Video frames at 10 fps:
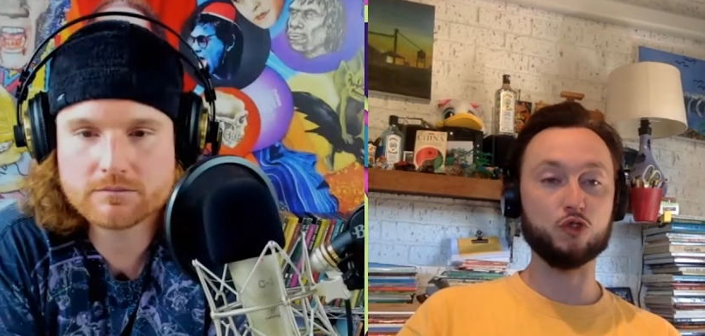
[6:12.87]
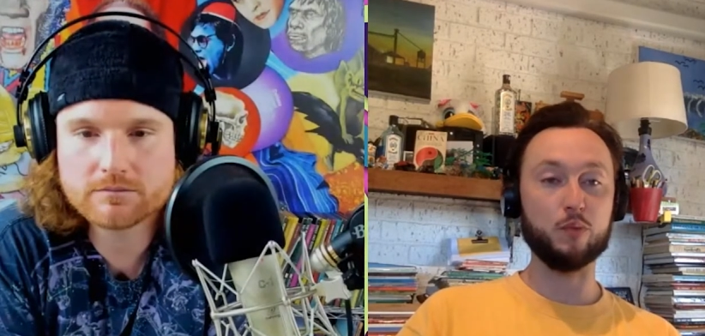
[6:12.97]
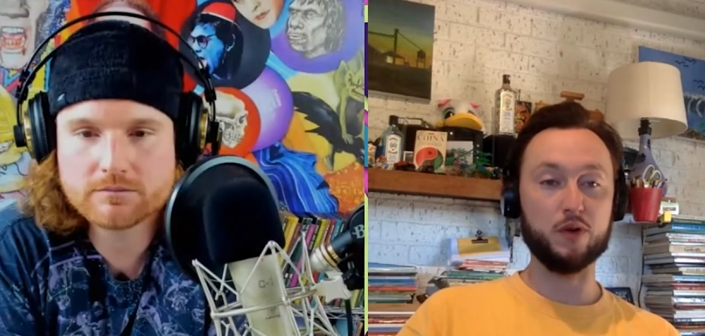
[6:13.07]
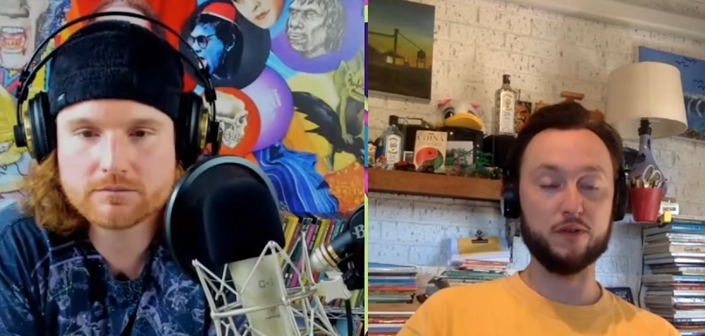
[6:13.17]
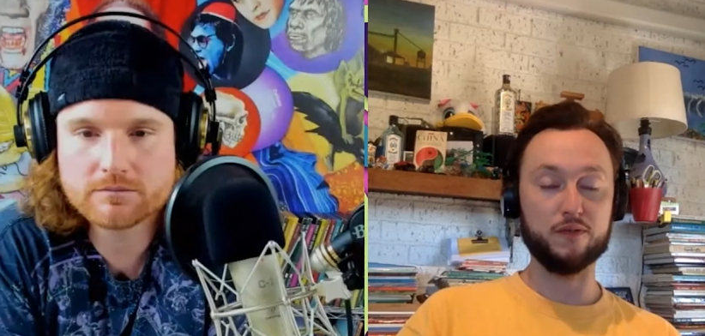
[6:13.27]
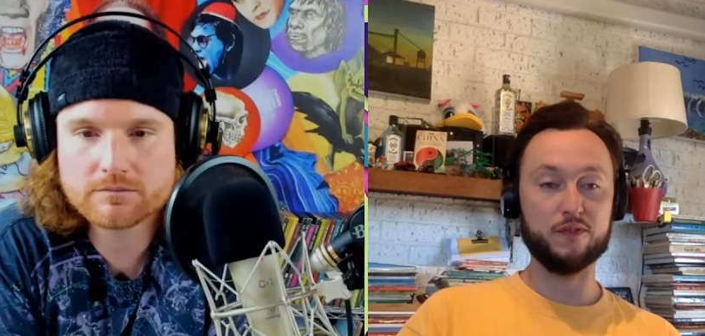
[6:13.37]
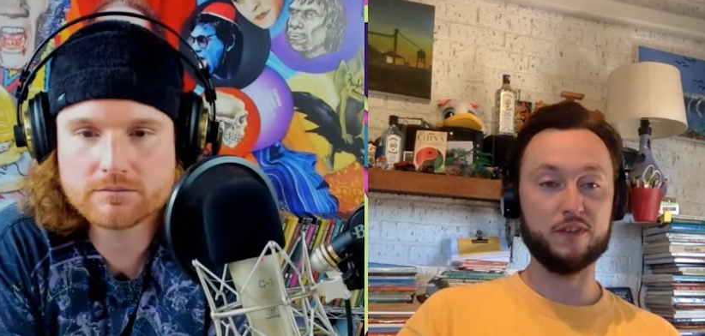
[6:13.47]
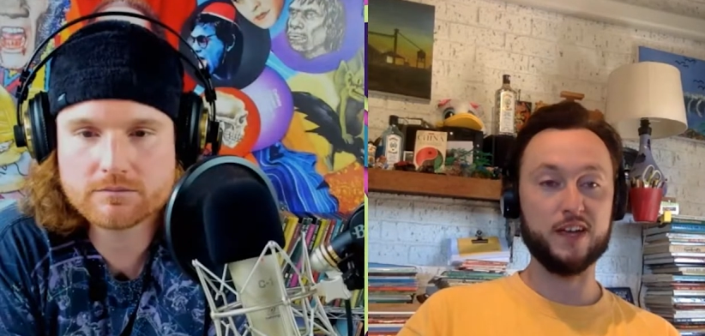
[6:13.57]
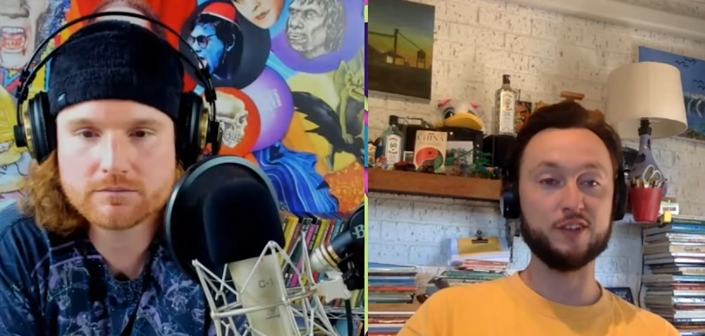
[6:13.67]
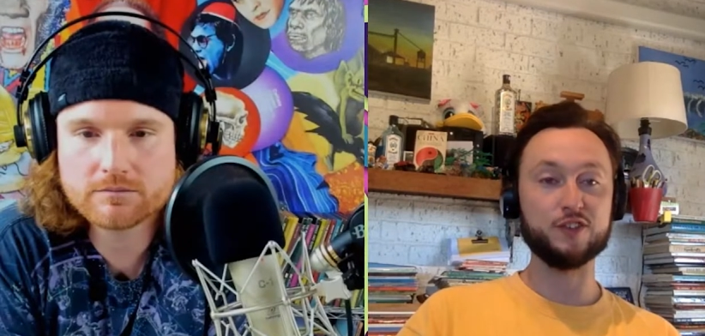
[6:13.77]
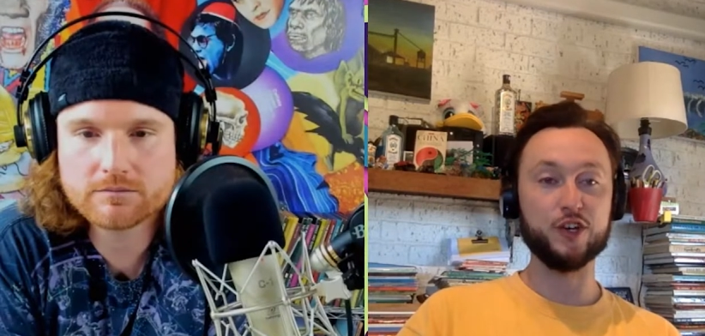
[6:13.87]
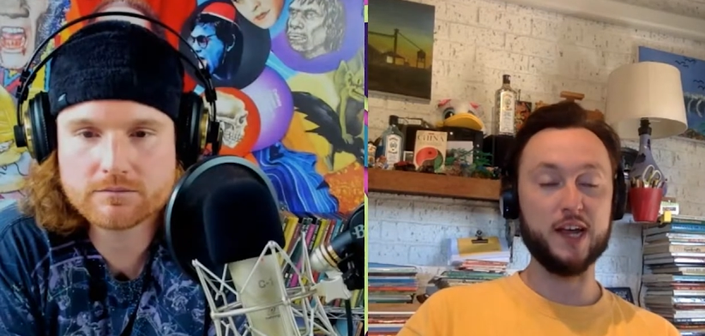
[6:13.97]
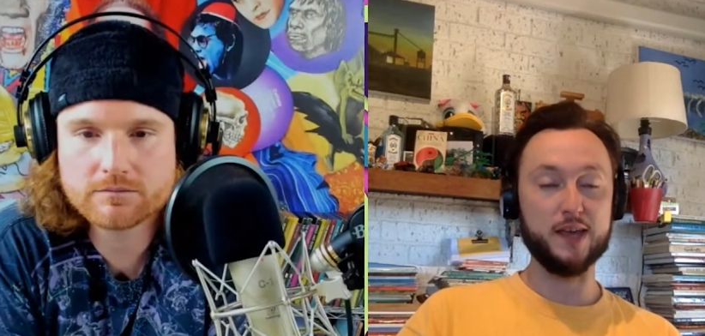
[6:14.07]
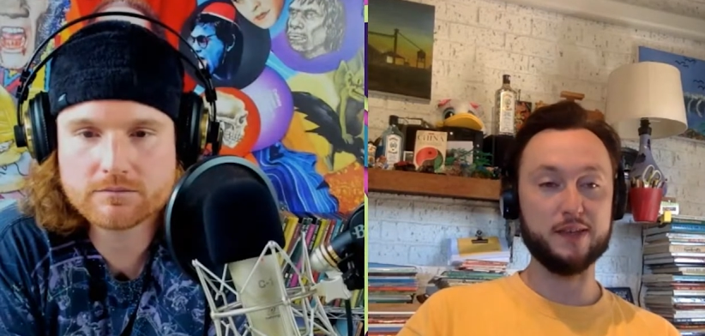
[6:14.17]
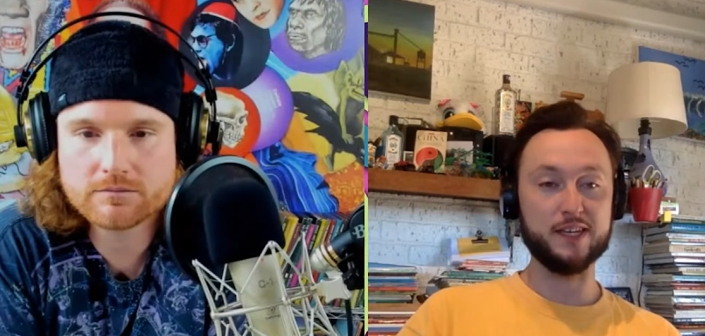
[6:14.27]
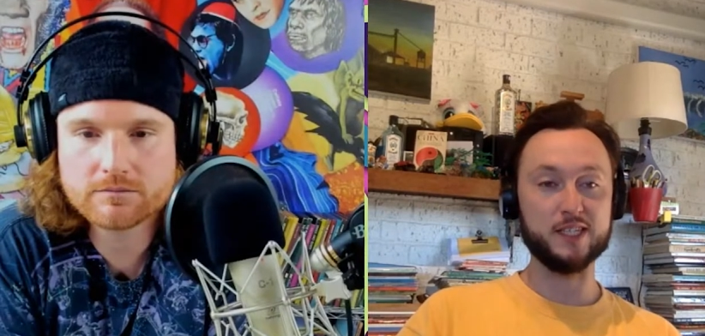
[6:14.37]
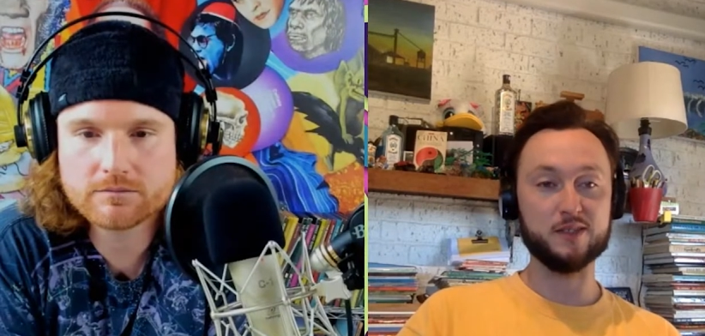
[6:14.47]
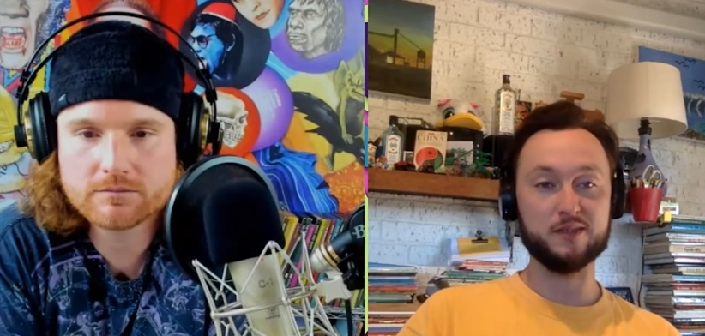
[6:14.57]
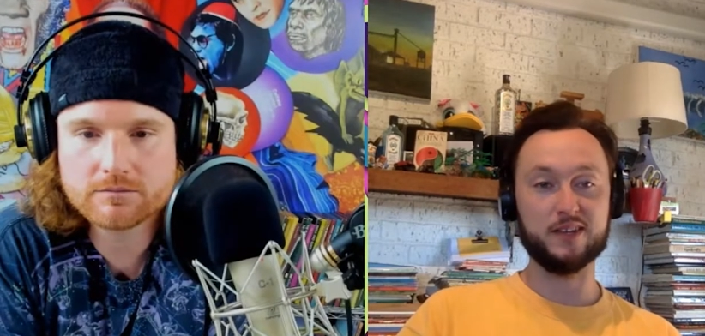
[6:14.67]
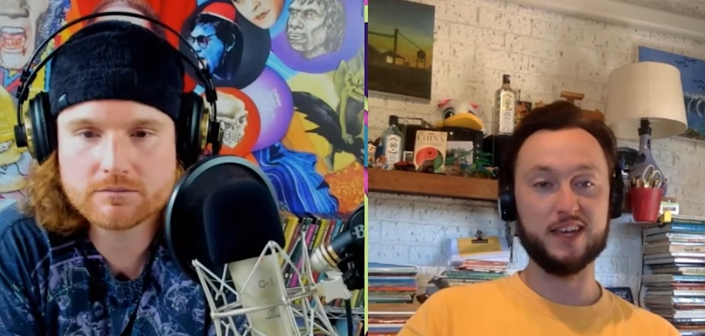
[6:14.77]
Speaker 1: drop off and donate
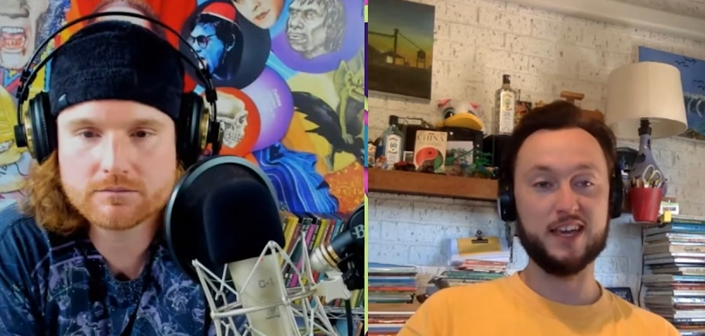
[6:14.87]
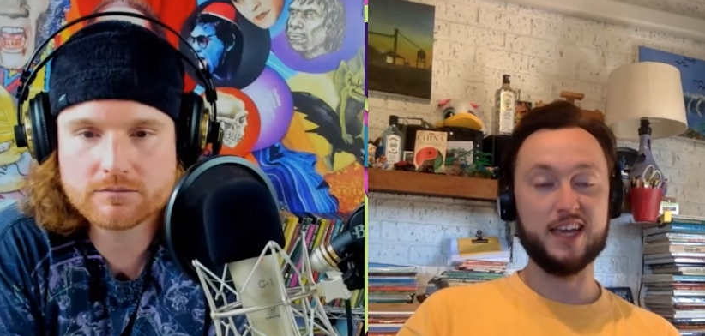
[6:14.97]
things